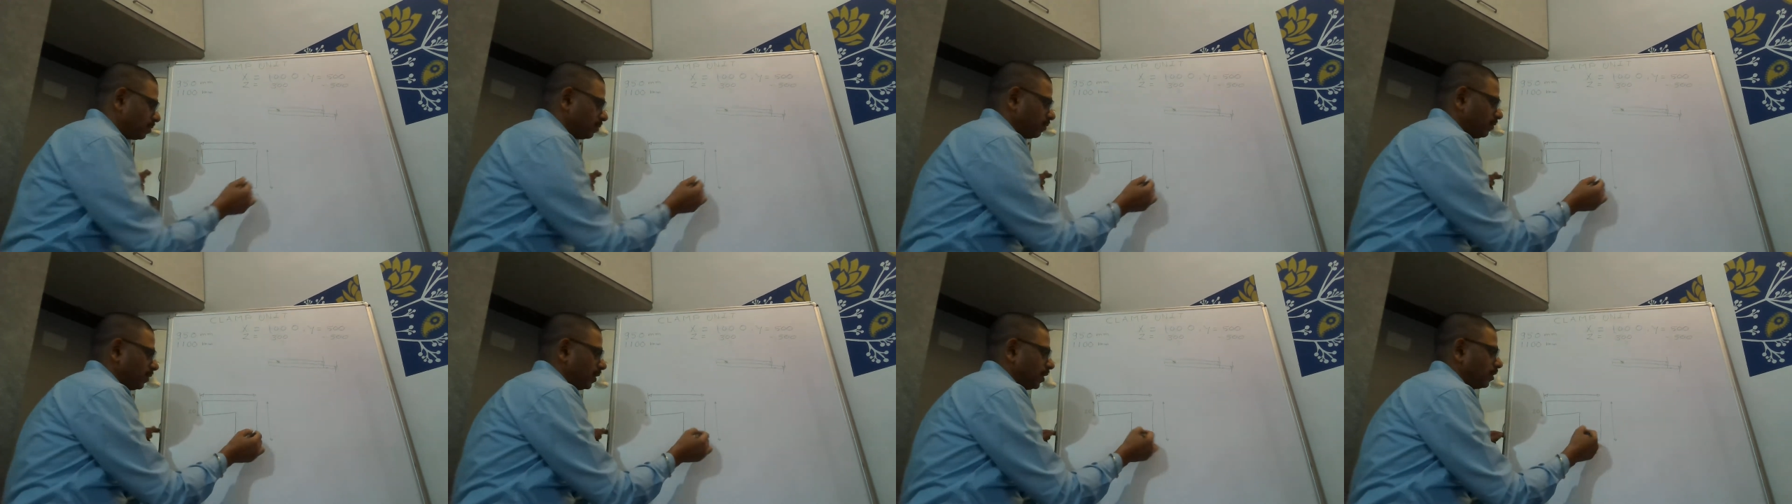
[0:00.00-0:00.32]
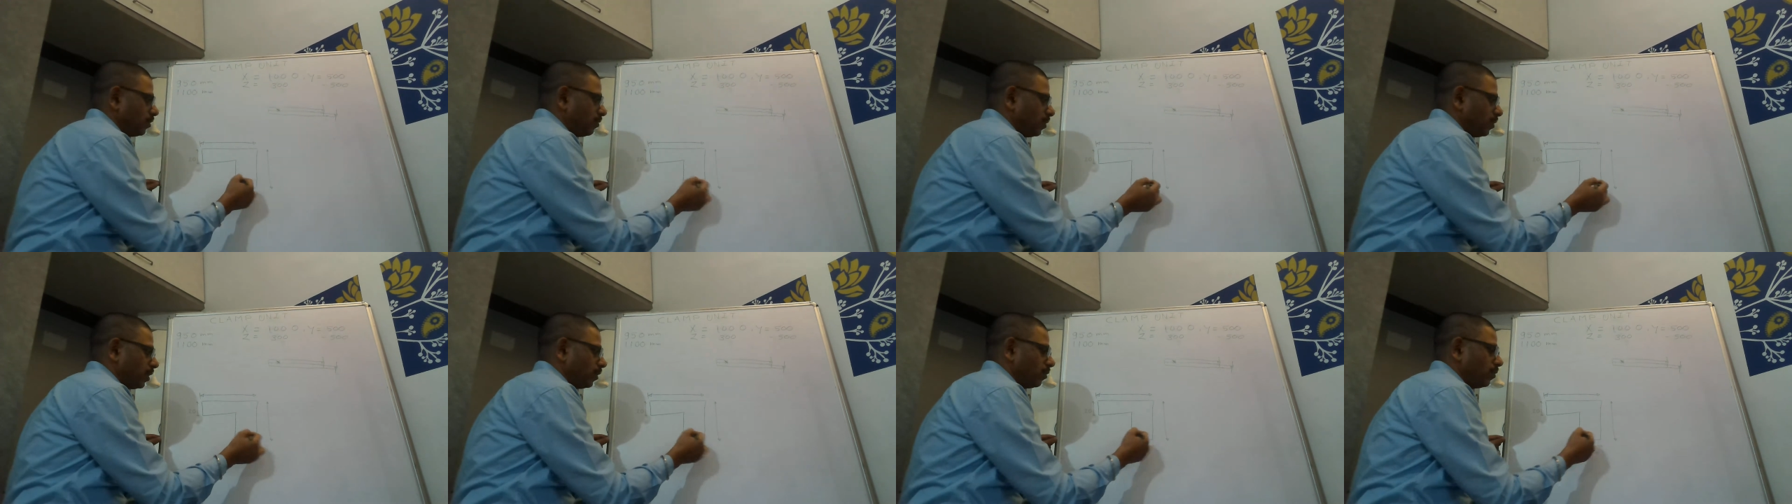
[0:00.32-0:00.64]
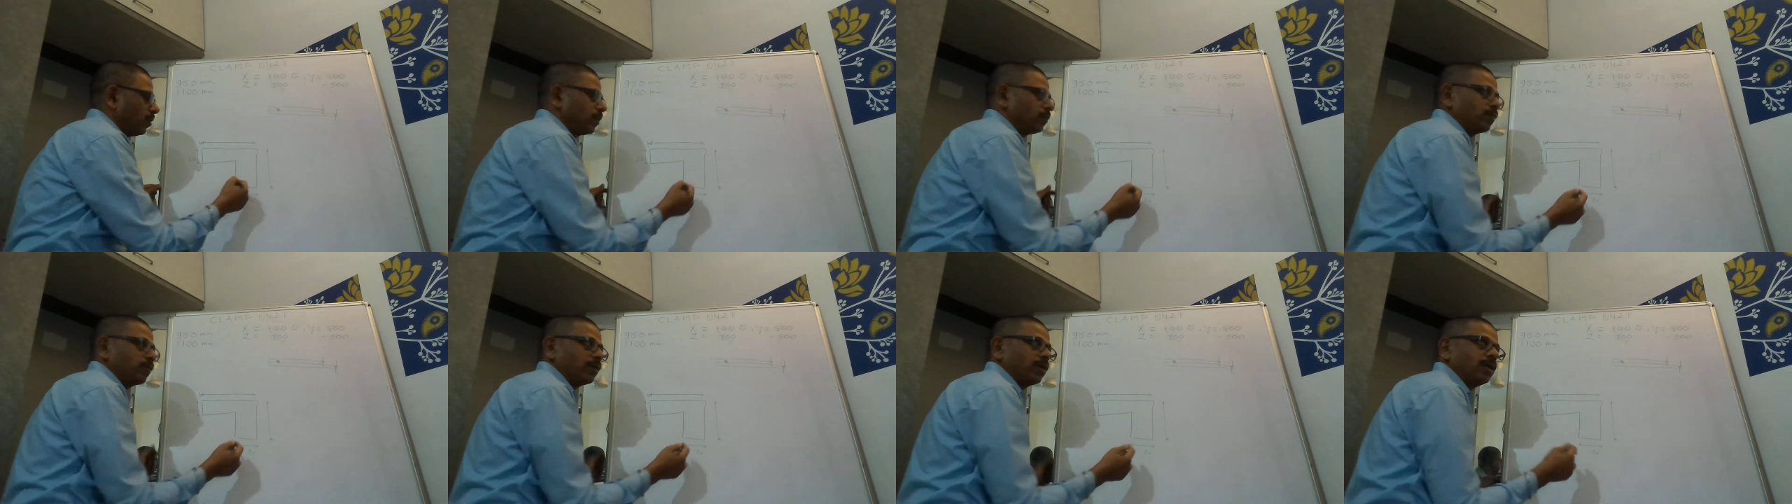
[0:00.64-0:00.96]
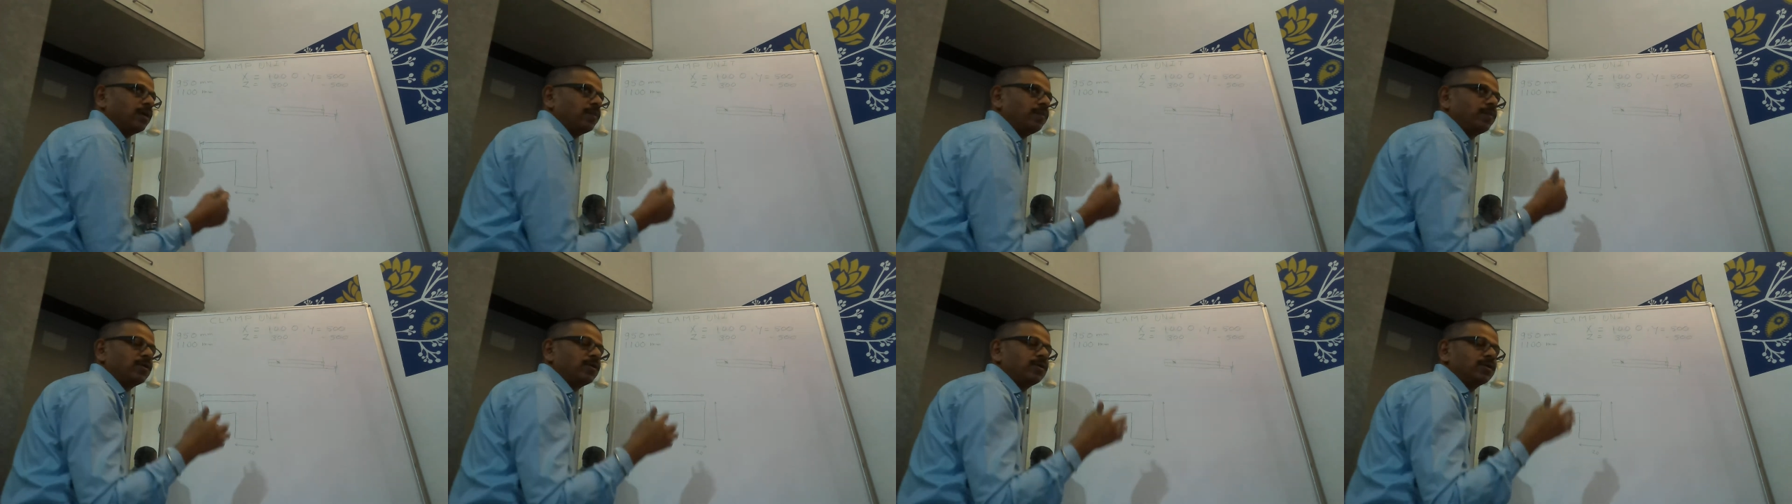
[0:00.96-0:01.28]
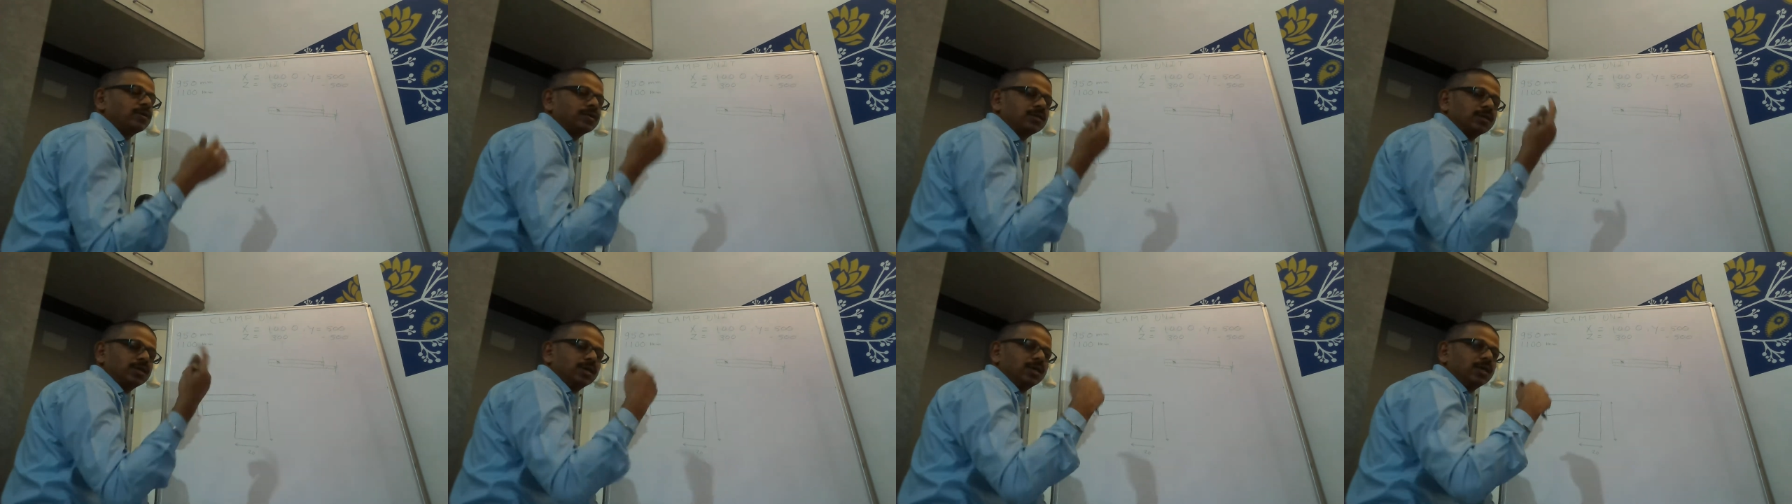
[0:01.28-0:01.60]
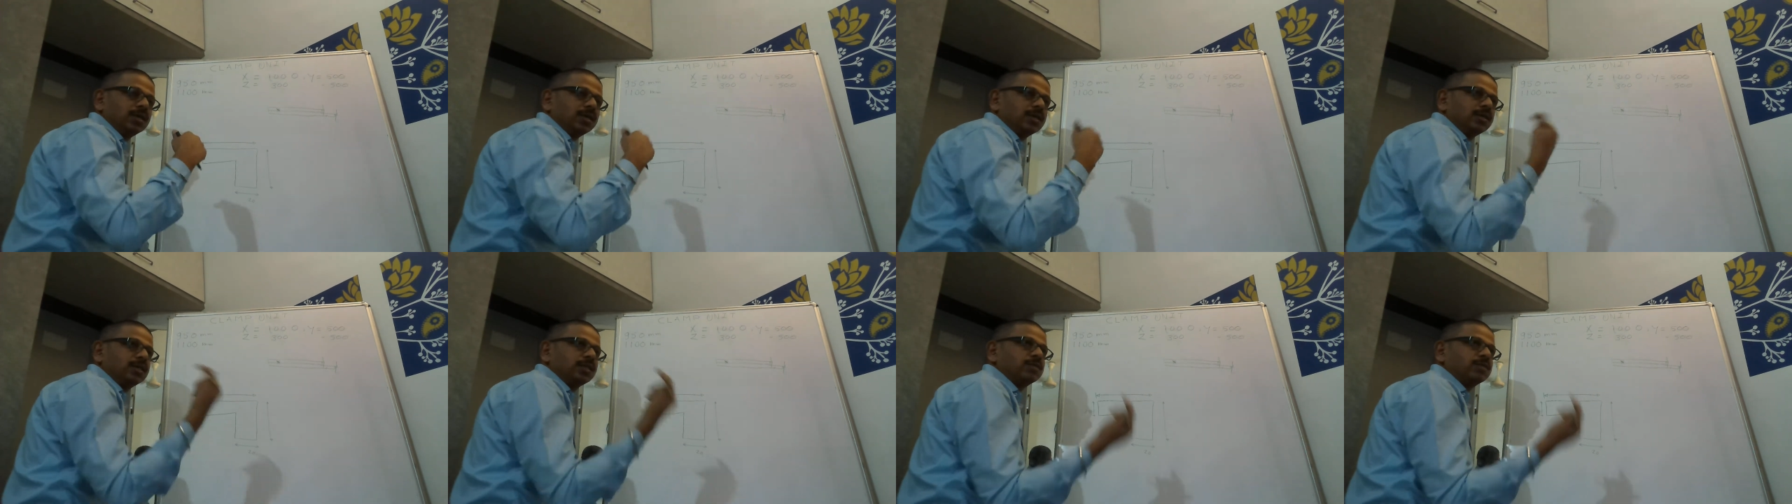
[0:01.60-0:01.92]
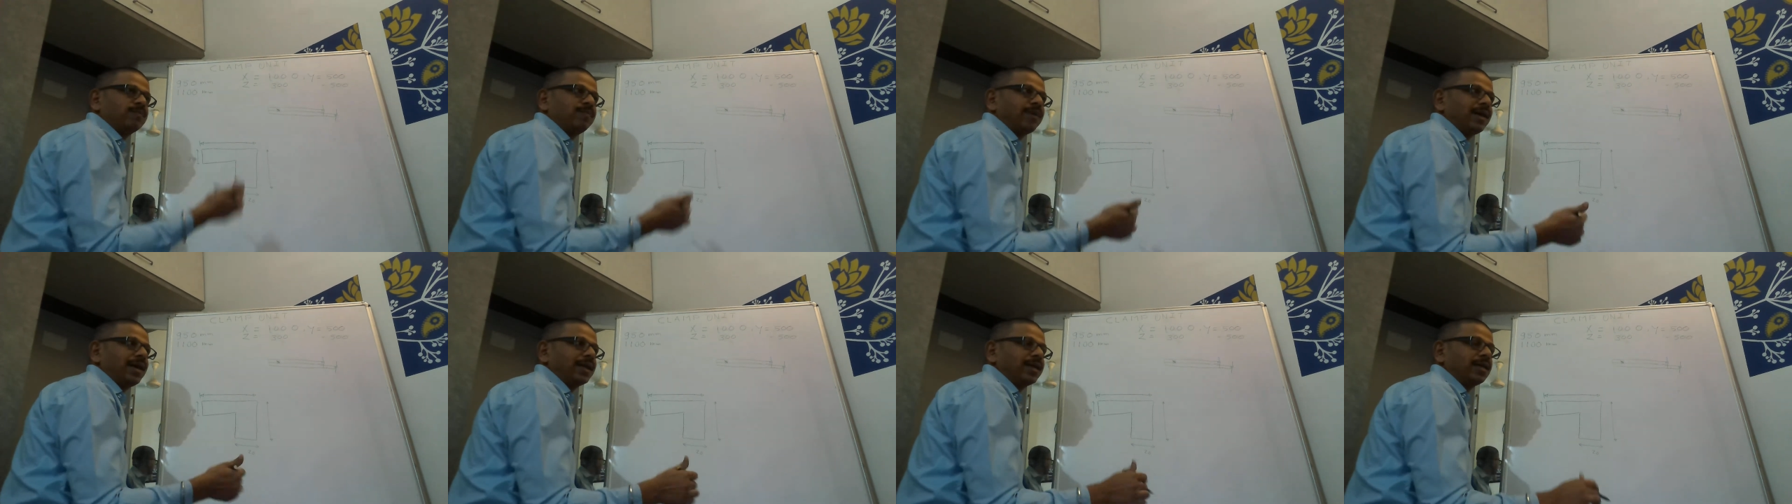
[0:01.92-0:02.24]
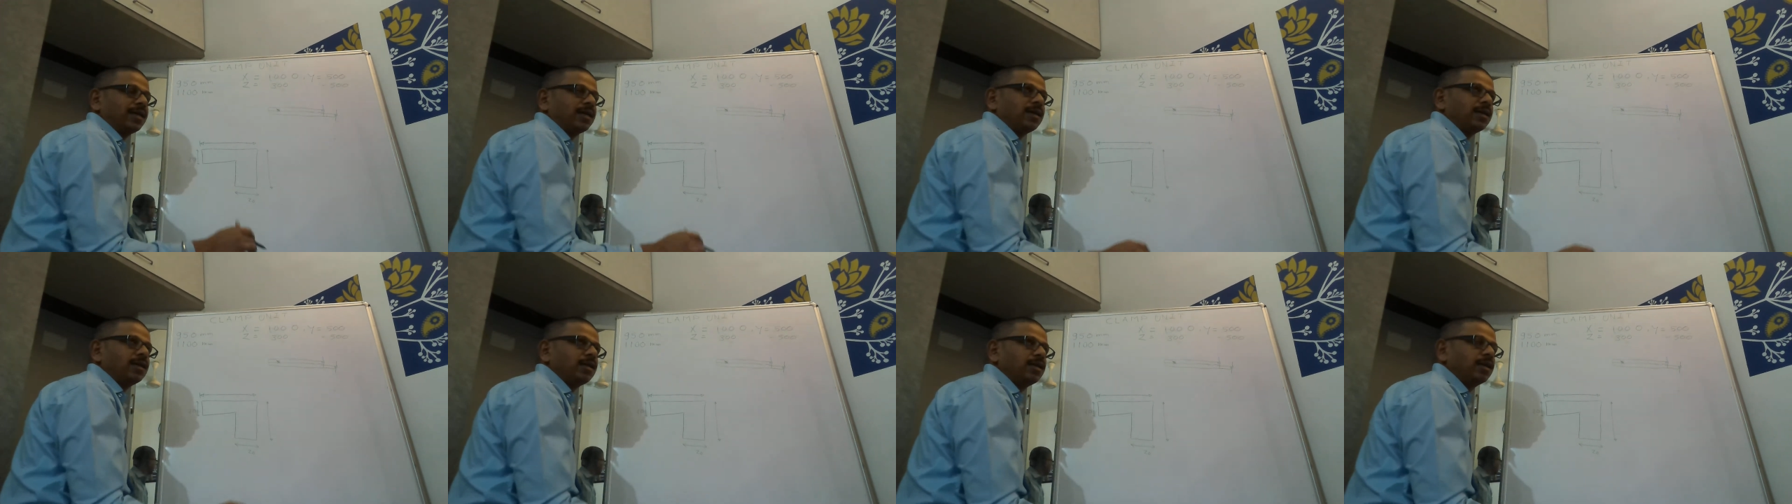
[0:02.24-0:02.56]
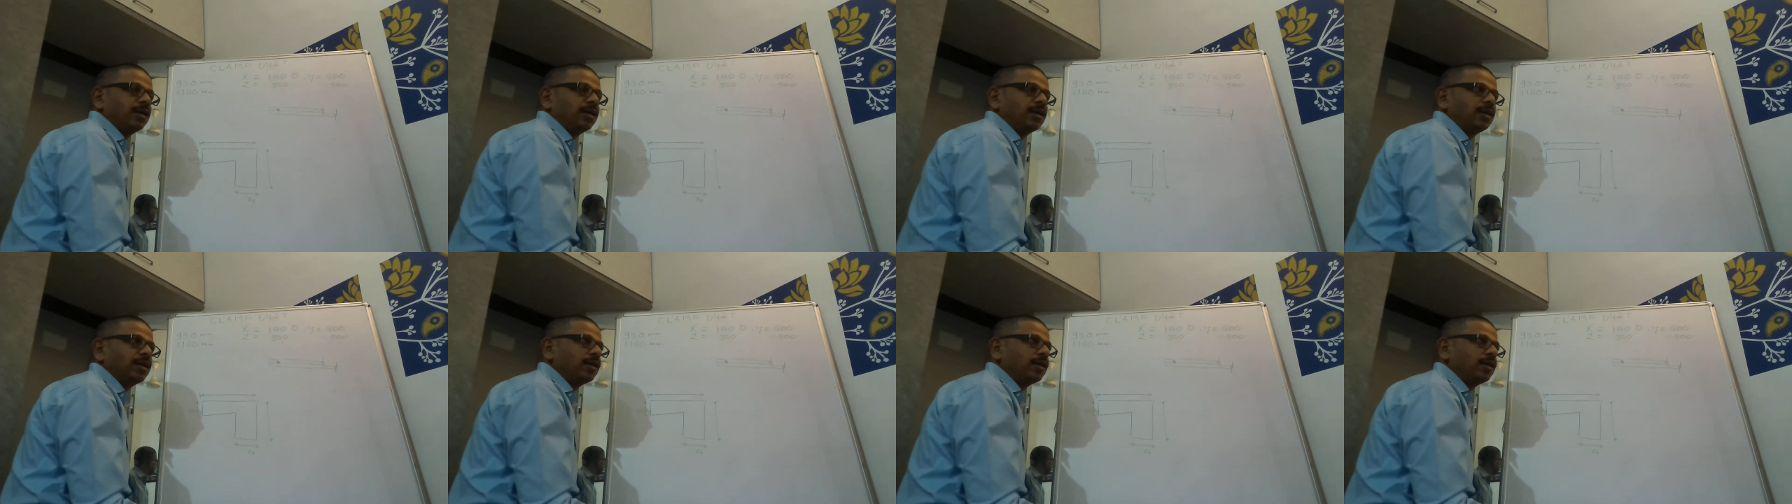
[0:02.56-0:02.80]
where you are going to cut, because this panel